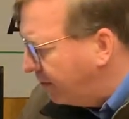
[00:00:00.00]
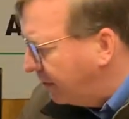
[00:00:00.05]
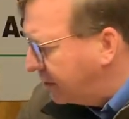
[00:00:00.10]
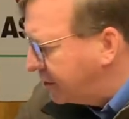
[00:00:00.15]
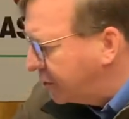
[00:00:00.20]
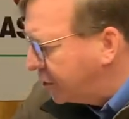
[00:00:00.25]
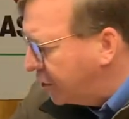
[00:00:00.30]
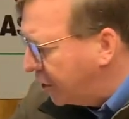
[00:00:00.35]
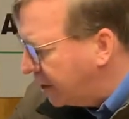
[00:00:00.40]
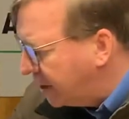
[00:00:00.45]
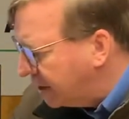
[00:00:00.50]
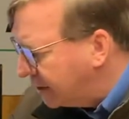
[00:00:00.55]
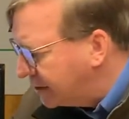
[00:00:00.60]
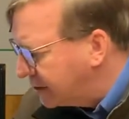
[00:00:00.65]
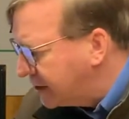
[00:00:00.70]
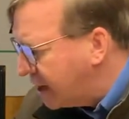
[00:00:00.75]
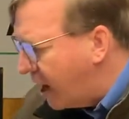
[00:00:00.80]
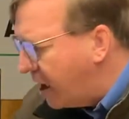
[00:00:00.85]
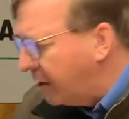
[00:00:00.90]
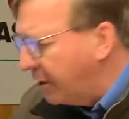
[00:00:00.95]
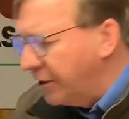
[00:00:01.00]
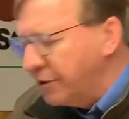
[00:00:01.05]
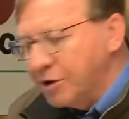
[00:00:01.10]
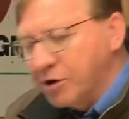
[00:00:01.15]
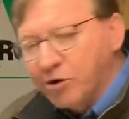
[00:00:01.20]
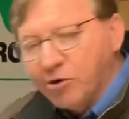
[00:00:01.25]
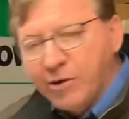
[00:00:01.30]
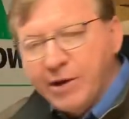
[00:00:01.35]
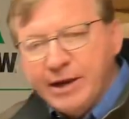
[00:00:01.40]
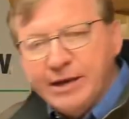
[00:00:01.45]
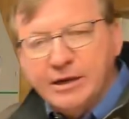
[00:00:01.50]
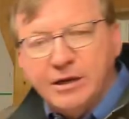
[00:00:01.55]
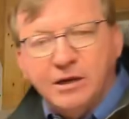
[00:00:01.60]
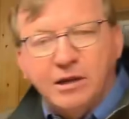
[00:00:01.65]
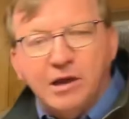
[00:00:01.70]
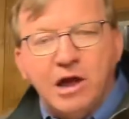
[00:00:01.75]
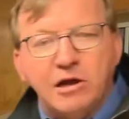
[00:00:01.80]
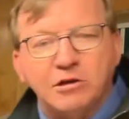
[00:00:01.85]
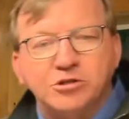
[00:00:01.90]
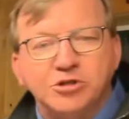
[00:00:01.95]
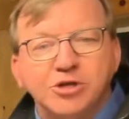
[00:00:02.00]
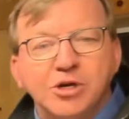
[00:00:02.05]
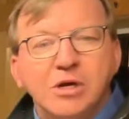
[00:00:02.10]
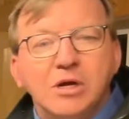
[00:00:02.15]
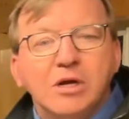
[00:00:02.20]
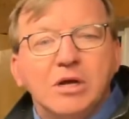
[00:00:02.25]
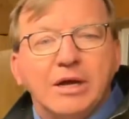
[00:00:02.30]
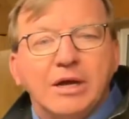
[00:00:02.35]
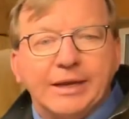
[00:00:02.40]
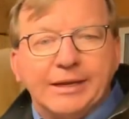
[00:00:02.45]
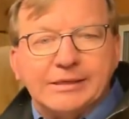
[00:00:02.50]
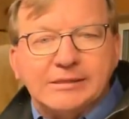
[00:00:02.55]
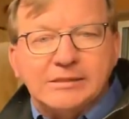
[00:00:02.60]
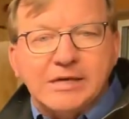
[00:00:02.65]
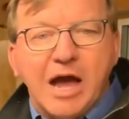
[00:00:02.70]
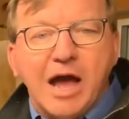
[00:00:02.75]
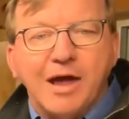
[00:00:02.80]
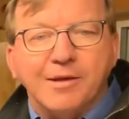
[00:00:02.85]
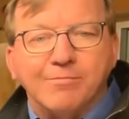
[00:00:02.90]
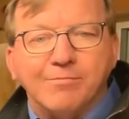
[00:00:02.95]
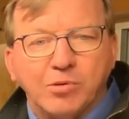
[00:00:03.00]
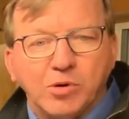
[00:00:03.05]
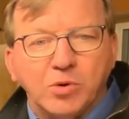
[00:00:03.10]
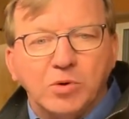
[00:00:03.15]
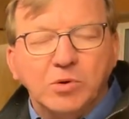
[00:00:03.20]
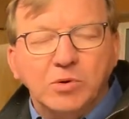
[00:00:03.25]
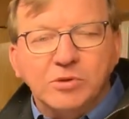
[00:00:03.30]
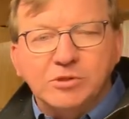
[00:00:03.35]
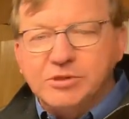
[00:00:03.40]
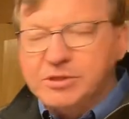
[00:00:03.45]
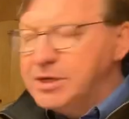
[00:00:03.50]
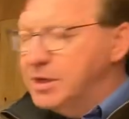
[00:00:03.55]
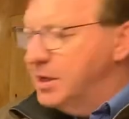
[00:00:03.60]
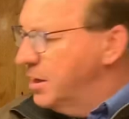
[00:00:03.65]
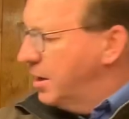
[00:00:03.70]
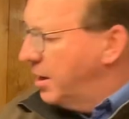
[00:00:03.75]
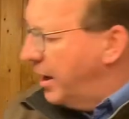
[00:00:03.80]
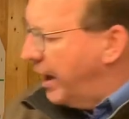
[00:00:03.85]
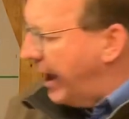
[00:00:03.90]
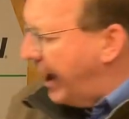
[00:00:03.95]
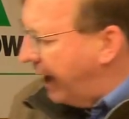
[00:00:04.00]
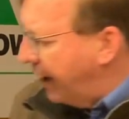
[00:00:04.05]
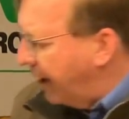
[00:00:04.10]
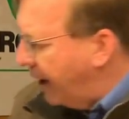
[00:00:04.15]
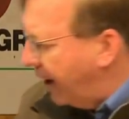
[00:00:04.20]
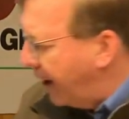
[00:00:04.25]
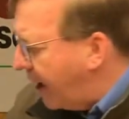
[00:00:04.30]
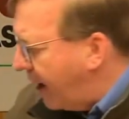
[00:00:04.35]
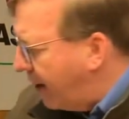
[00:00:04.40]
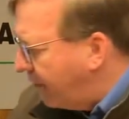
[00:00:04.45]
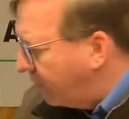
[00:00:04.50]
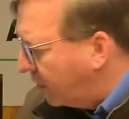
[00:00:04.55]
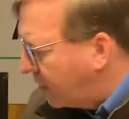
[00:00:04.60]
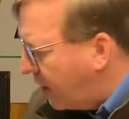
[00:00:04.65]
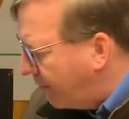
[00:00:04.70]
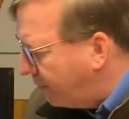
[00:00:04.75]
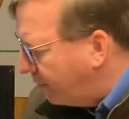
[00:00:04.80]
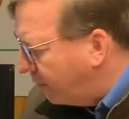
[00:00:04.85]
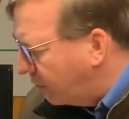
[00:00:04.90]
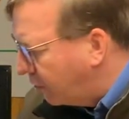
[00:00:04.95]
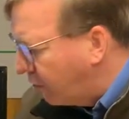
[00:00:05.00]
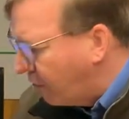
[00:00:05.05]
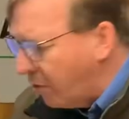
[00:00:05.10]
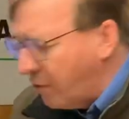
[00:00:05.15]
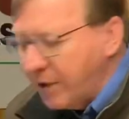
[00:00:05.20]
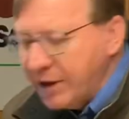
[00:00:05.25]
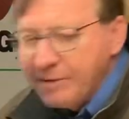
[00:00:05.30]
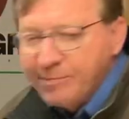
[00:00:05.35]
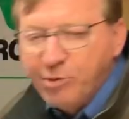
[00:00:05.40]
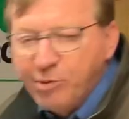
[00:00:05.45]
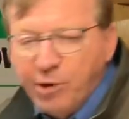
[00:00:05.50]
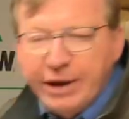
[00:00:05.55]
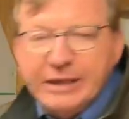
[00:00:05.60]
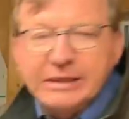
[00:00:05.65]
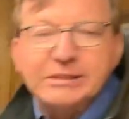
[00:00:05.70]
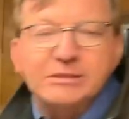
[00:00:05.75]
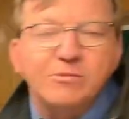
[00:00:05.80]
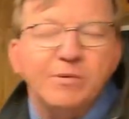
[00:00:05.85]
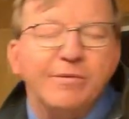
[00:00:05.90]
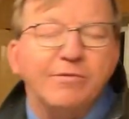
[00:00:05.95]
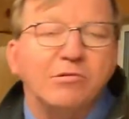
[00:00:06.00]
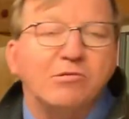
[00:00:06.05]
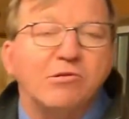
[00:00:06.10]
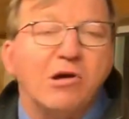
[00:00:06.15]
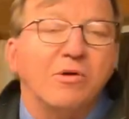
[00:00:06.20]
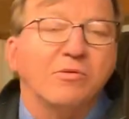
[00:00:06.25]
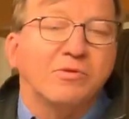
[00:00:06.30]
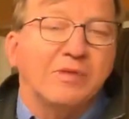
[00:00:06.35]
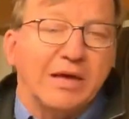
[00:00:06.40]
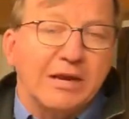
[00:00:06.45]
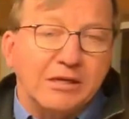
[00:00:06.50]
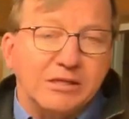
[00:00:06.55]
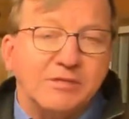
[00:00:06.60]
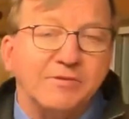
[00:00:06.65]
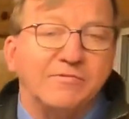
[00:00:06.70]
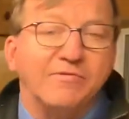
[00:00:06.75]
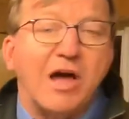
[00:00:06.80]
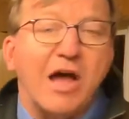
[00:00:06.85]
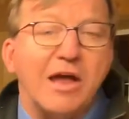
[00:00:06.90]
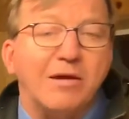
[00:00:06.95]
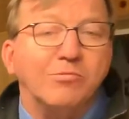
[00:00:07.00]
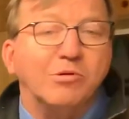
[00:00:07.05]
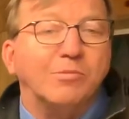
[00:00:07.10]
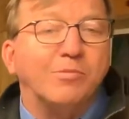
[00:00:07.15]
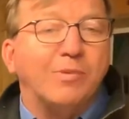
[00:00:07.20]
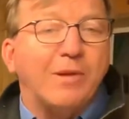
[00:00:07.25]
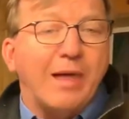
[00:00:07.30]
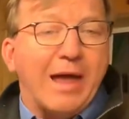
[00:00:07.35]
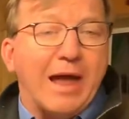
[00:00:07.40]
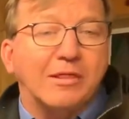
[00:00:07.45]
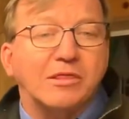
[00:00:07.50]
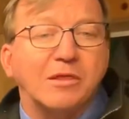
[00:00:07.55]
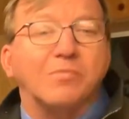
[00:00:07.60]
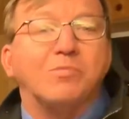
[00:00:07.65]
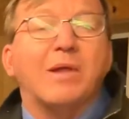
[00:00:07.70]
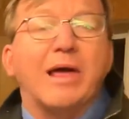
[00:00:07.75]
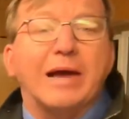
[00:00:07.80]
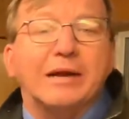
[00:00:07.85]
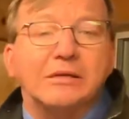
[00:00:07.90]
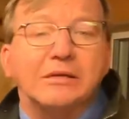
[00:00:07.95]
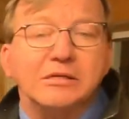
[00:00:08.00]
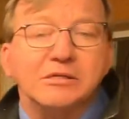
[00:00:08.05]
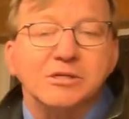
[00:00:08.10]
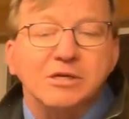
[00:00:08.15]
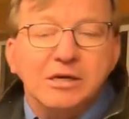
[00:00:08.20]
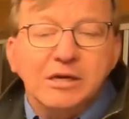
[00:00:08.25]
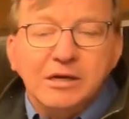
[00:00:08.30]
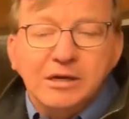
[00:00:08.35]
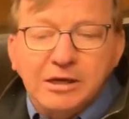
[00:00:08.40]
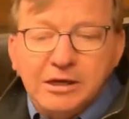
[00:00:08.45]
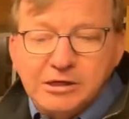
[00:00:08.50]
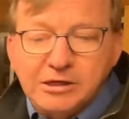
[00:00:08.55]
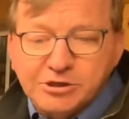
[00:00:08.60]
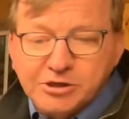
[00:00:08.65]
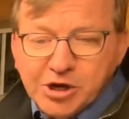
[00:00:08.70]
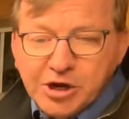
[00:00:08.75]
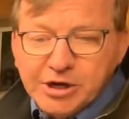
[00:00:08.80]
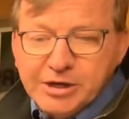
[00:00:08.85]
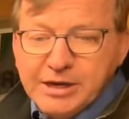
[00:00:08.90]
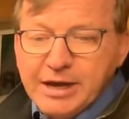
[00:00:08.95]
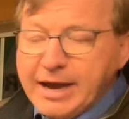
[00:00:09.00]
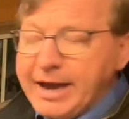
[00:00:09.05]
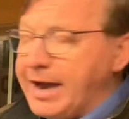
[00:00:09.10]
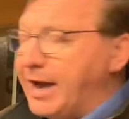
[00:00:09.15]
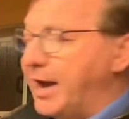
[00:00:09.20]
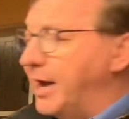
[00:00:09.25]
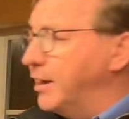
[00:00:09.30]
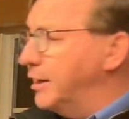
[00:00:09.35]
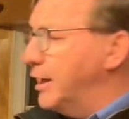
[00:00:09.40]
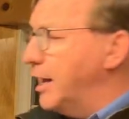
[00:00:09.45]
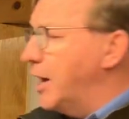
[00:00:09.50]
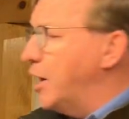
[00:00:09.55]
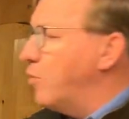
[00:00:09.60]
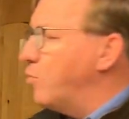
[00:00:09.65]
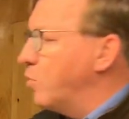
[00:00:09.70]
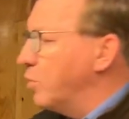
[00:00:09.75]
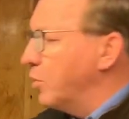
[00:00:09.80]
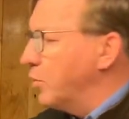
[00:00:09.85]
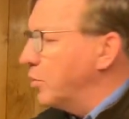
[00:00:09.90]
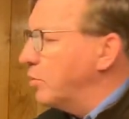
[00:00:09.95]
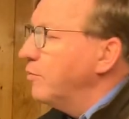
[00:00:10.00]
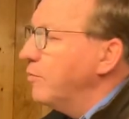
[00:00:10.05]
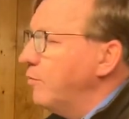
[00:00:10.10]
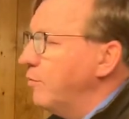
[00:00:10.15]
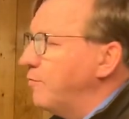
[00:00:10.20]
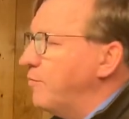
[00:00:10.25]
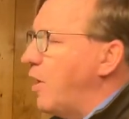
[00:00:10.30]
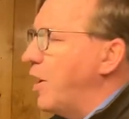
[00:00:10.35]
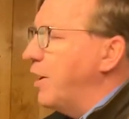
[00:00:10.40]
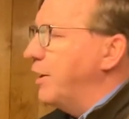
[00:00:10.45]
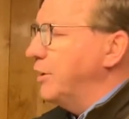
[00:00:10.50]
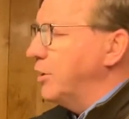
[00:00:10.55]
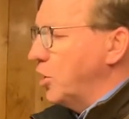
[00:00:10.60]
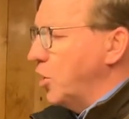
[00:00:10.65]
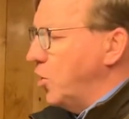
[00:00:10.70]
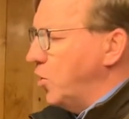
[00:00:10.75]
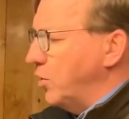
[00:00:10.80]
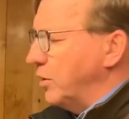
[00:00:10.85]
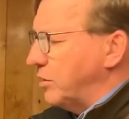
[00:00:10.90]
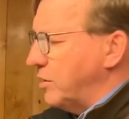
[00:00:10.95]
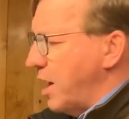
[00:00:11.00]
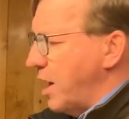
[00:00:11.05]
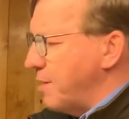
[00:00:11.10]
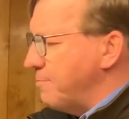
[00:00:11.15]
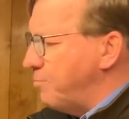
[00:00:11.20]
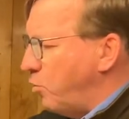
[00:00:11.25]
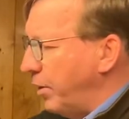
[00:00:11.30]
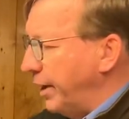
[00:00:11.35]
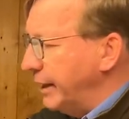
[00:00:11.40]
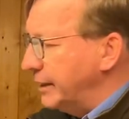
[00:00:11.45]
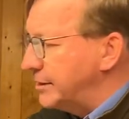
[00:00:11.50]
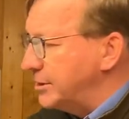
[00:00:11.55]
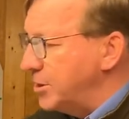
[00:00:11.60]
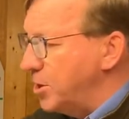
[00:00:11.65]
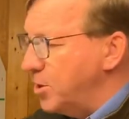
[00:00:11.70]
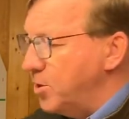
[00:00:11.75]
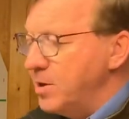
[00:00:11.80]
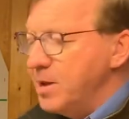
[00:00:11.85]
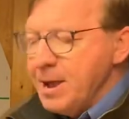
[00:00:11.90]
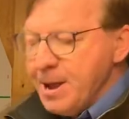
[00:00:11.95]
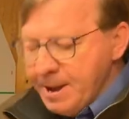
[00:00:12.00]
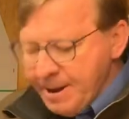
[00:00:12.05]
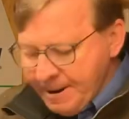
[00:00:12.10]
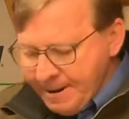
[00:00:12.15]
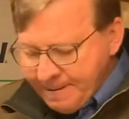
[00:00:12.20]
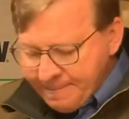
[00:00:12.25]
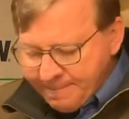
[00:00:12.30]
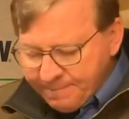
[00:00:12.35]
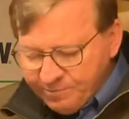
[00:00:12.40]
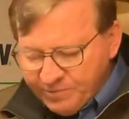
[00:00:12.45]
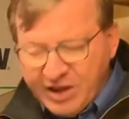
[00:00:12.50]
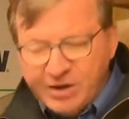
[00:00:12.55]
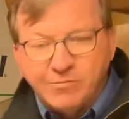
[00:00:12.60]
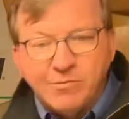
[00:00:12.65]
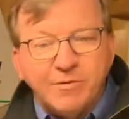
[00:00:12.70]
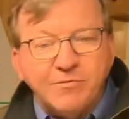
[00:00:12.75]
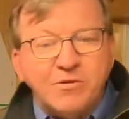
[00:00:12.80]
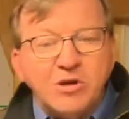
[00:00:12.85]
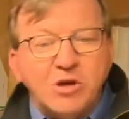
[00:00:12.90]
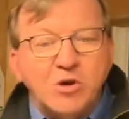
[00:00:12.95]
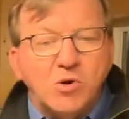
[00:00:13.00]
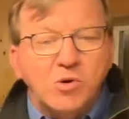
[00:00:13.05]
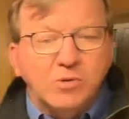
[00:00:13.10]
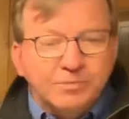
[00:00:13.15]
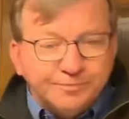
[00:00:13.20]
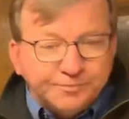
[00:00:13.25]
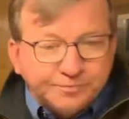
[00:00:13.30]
is good and solid and green and lush and it's not bruised and I have a couple of growing points, we would count that as a viable plant. The plant is good and we're fine to go at that point. So in review,